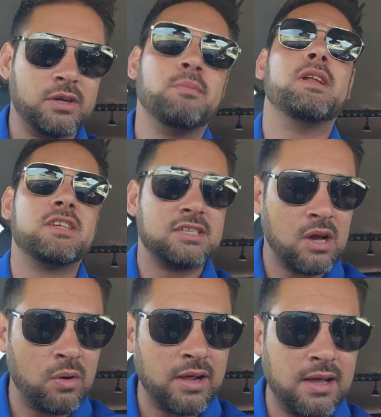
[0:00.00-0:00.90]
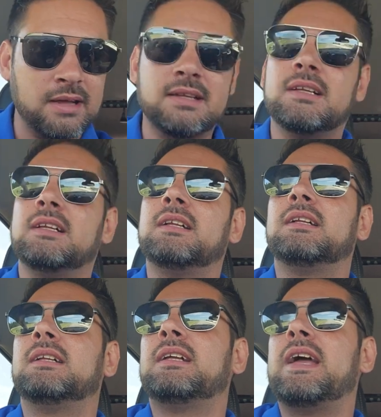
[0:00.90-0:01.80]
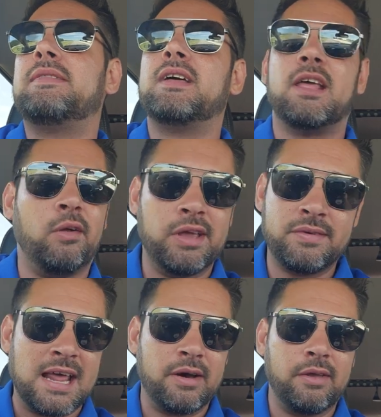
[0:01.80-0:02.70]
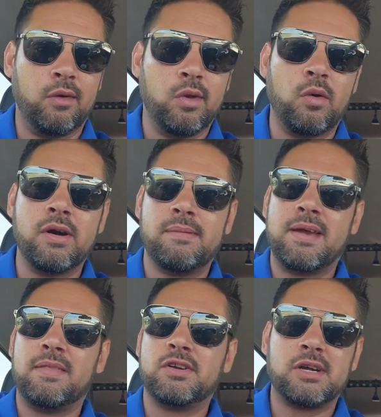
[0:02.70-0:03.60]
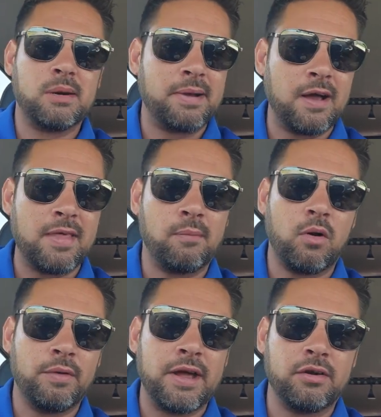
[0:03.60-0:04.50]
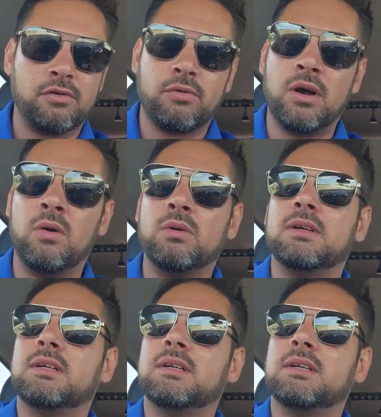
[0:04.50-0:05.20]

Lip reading: Minnesota, and then even now Illinois, man. They're trying to pound that ball down your throat.